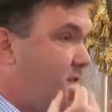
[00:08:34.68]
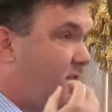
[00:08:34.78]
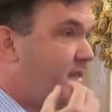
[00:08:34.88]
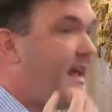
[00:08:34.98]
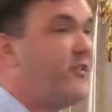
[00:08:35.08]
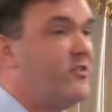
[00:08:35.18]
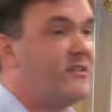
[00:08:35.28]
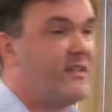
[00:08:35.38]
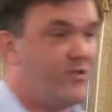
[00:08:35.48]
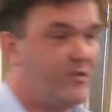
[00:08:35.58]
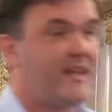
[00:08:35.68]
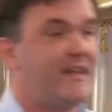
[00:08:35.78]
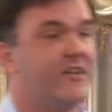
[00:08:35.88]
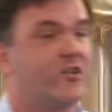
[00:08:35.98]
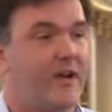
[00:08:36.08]
standards that you
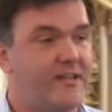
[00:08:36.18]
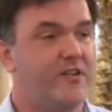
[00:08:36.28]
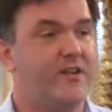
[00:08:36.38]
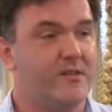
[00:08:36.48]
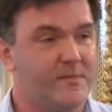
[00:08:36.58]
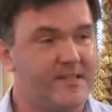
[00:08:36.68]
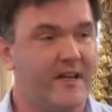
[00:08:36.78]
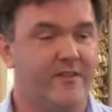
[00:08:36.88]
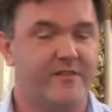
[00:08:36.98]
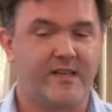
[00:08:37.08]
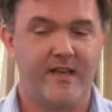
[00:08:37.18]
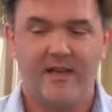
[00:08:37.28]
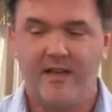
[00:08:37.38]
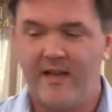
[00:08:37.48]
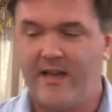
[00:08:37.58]
set in the criteria themselves.
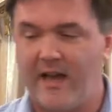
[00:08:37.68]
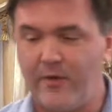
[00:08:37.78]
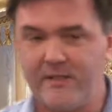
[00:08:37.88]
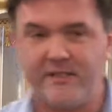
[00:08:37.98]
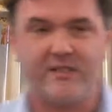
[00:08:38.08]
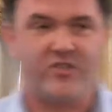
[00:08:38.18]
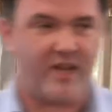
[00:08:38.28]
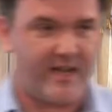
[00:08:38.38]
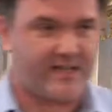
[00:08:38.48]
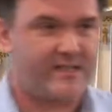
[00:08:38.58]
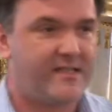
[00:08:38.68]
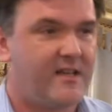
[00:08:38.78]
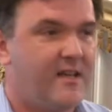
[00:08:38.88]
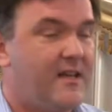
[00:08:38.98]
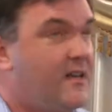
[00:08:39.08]
And I would suggest
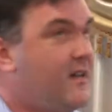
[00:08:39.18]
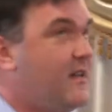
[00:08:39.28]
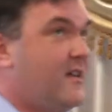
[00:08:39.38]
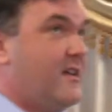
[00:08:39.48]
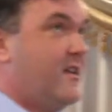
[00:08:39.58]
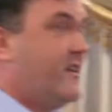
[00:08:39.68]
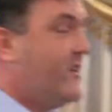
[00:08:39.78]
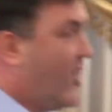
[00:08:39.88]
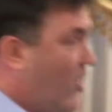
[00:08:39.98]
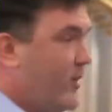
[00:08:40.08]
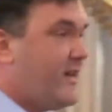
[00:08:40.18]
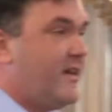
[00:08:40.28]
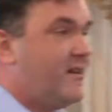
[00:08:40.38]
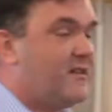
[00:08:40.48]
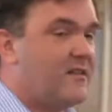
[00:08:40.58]

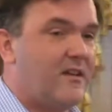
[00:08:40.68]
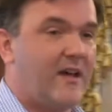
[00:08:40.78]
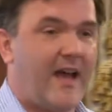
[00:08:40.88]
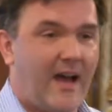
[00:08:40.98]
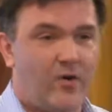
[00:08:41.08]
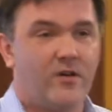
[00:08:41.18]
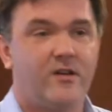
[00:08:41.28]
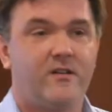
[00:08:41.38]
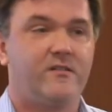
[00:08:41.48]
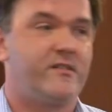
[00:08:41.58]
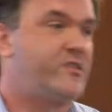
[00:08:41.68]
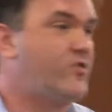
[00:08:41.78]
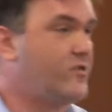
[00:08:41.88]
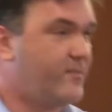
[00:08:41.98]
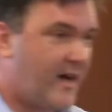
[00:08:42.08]
knowing our
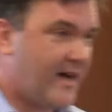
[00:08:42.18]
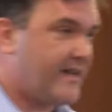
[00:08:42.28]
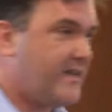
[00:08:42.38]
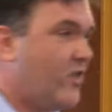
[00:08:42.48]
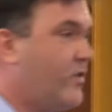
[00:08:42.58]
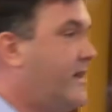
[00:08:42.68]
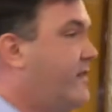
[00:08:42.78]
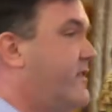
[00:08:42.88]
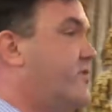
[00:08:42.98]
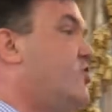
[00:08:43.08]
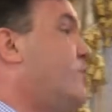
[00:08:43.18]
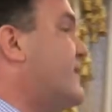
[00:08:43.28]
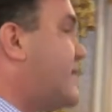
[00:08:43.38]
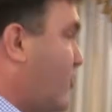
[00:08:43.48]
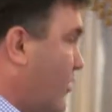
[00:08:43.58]
student body, knowing the
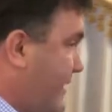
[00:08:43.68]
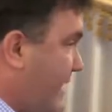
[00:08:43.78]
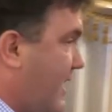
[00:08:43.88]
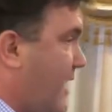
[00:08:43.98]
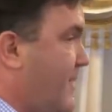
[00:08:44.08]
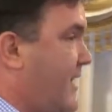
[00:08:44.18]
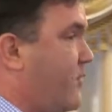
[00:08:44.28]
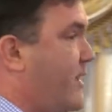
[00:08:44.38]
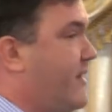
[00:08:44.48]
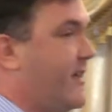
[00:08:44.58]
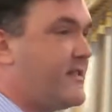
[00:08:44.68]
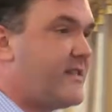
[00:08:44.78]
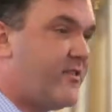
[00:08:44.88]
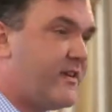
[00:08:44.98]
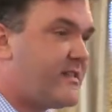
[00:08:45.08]
JUPA scores they come in with, et
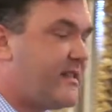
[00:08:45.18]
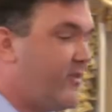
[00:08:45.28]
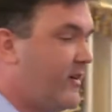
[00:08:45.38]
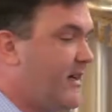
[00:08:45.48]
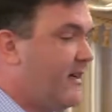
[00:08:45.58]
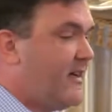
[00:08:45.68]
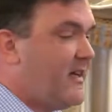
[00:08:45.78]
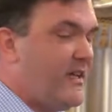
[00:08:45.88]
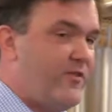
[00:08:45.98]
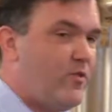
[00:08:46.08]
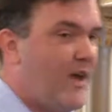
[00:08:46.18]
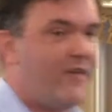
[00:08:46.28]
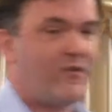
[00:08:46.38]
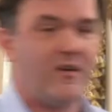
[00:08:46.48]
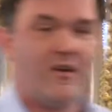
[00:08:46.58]
cetera, if you
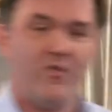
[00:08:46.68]
ever